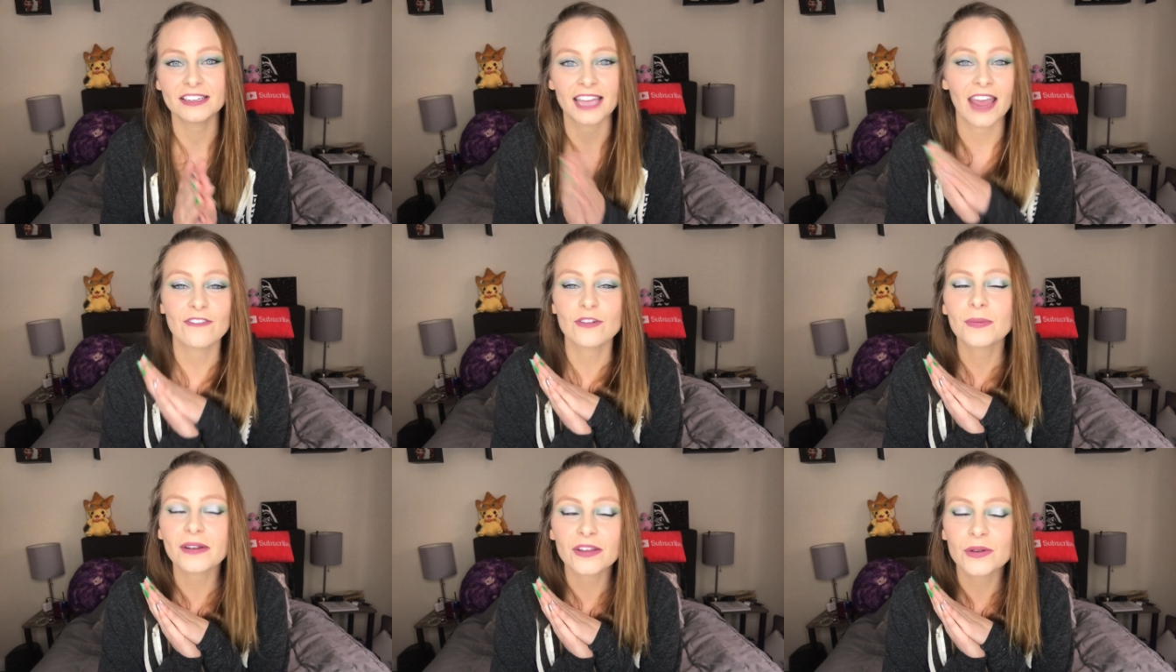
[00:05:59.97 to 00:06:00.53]
To
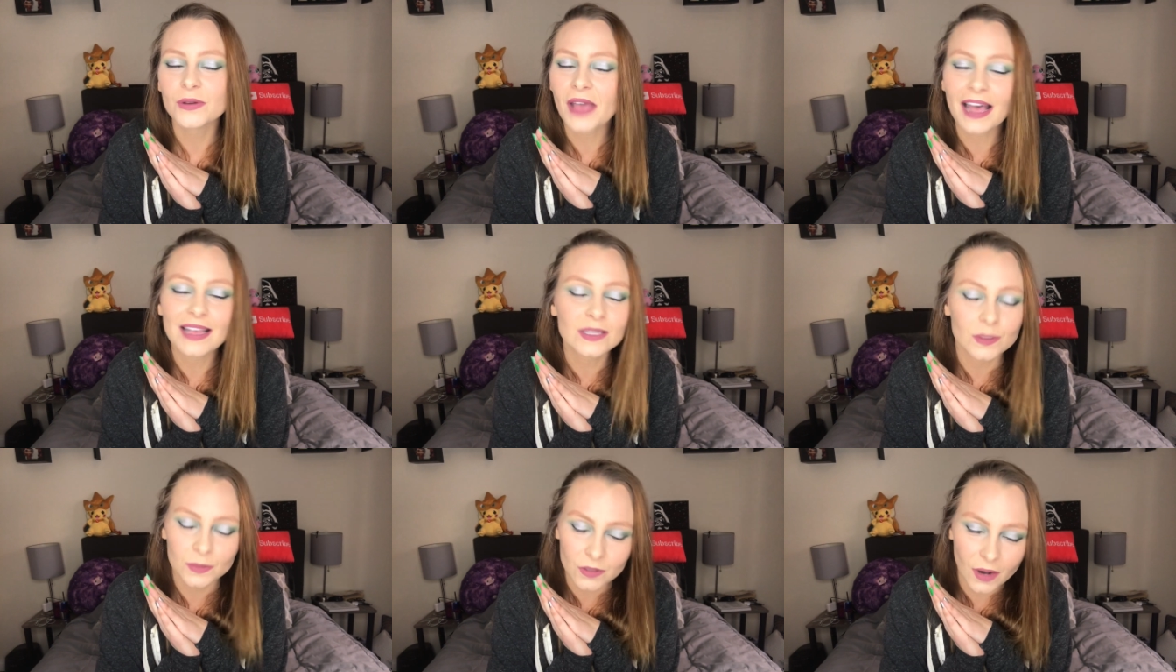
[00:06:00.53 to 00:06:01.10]
everybody who
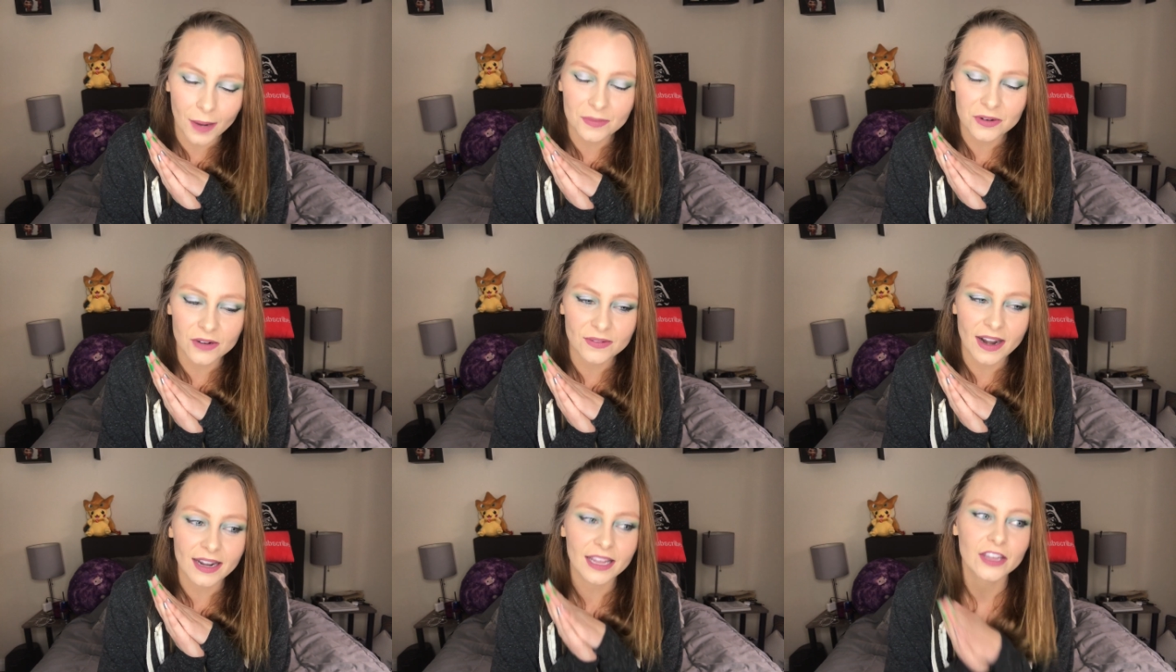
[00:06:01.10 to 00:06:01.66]
has subscribed
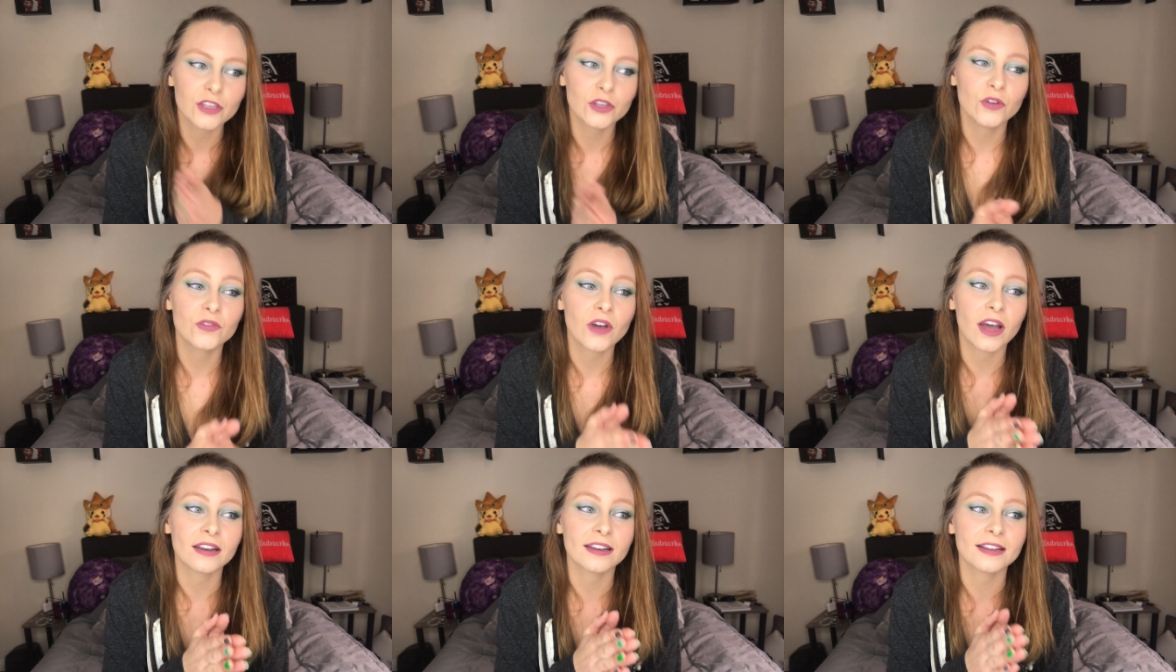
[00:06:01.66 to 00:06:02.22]
already, you've
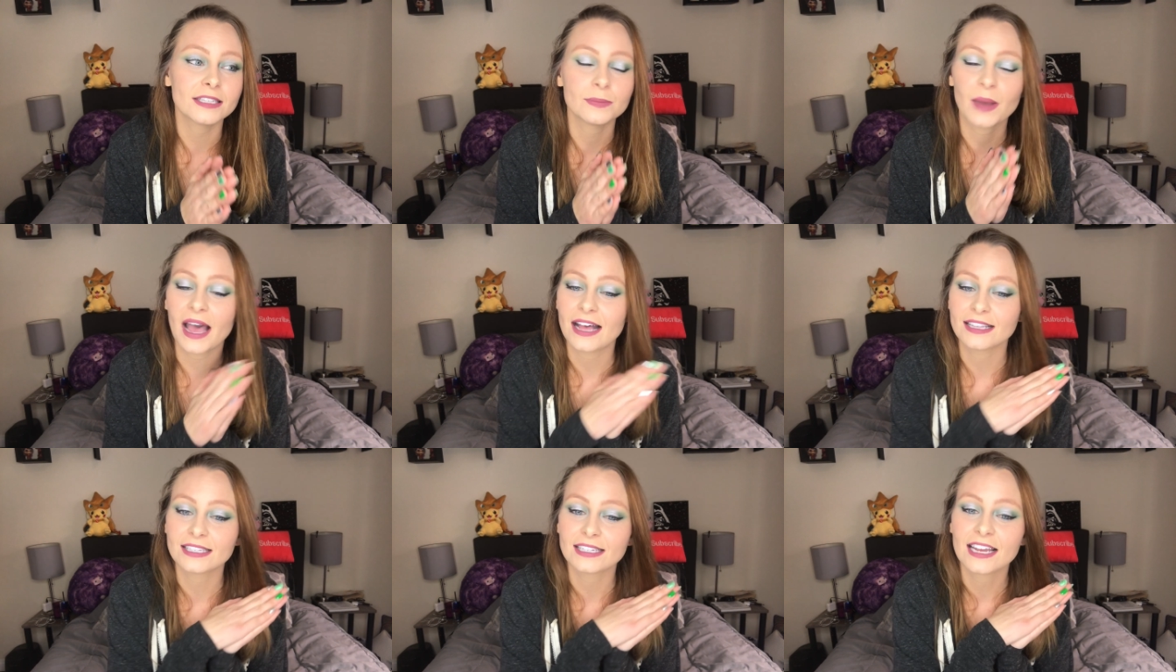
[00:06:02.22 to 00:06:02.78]
gotten us
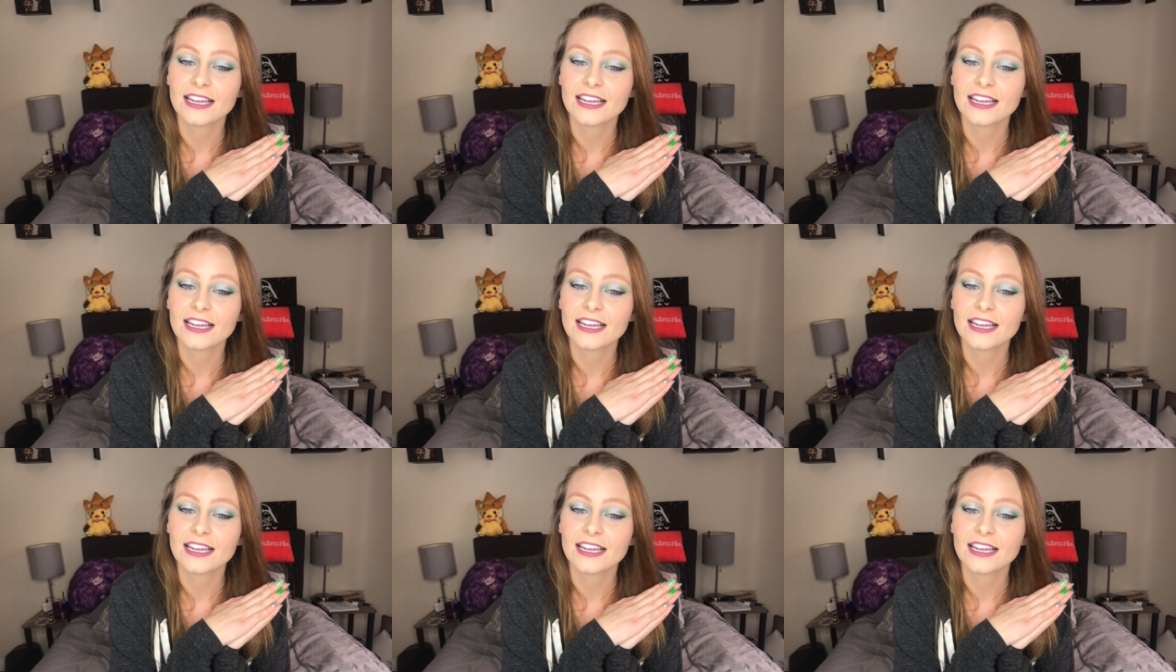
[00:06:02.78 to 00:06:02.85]
past